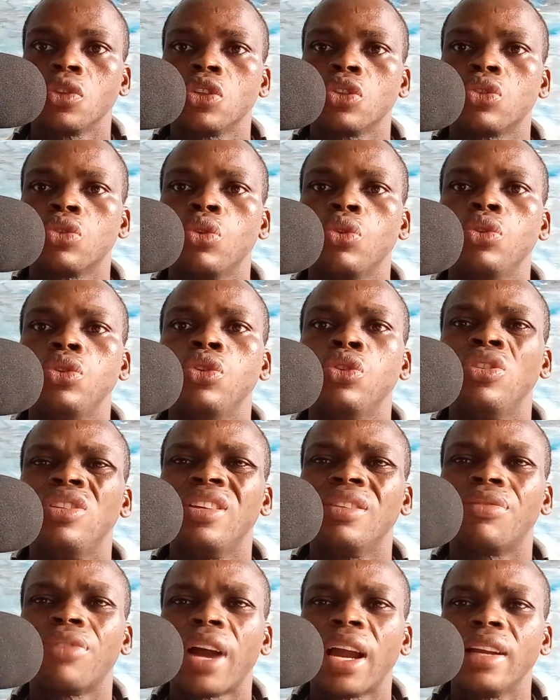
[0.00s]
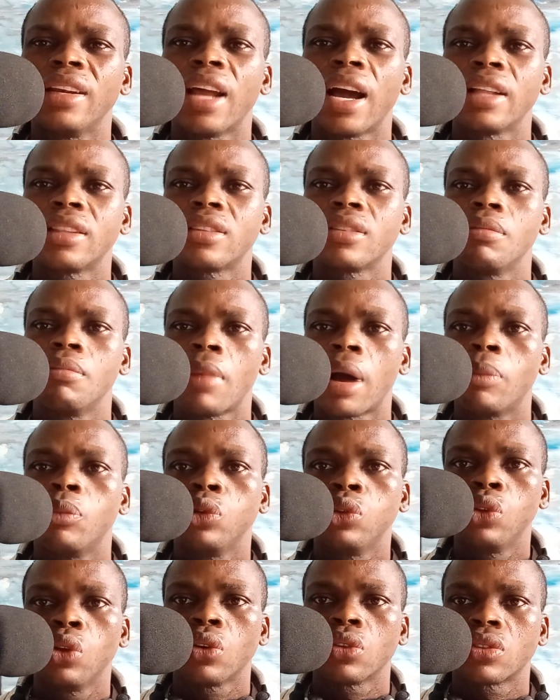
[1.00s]
So you divide that
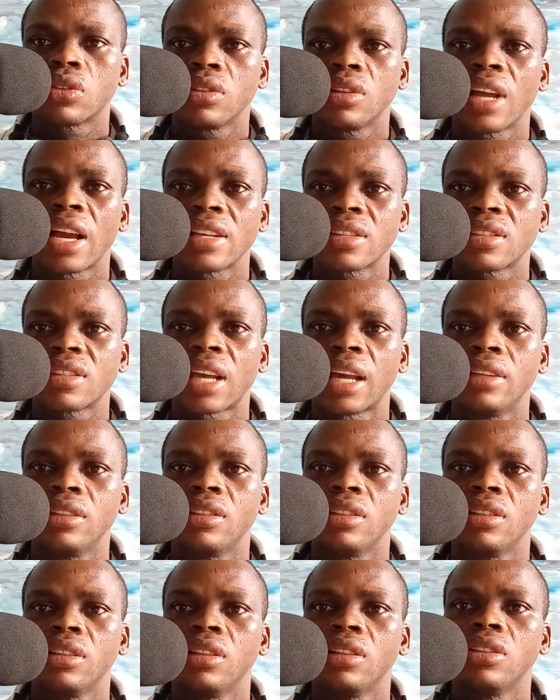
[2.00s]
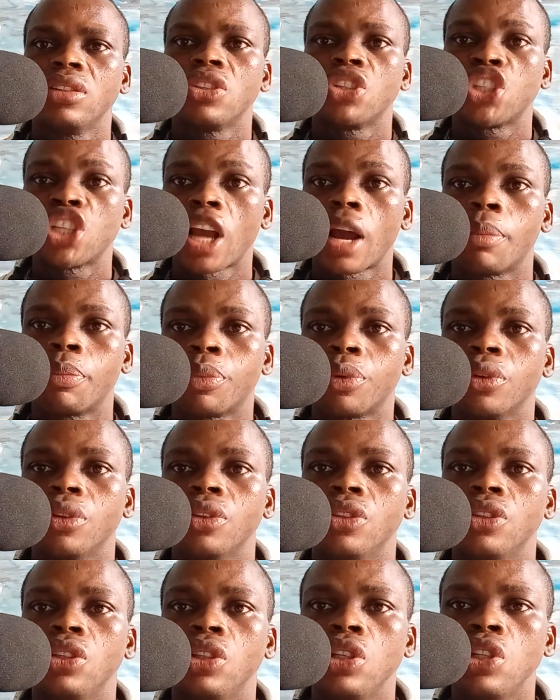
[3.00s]
marble dust, that sand, sharp,
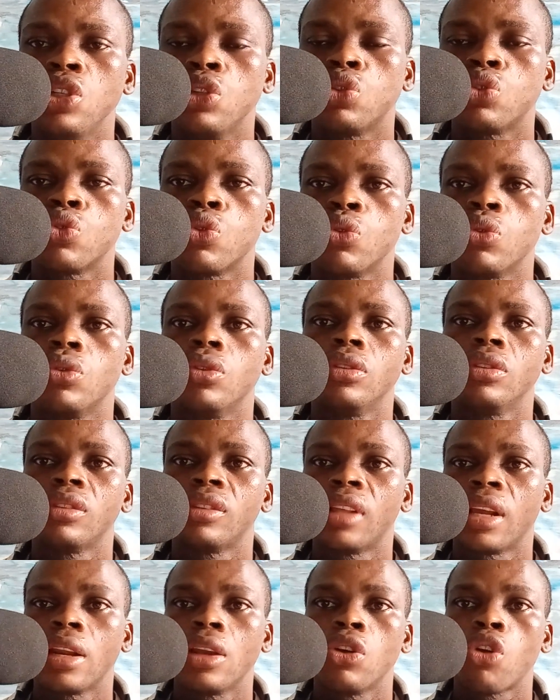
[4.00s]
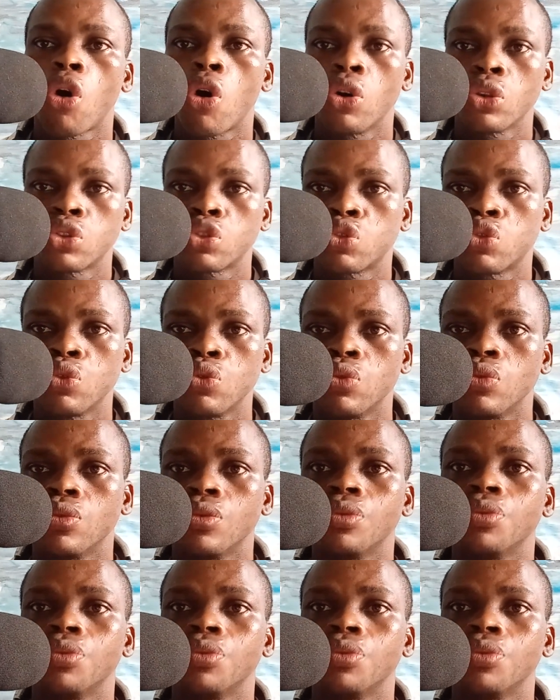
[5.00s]
into 3 or 2.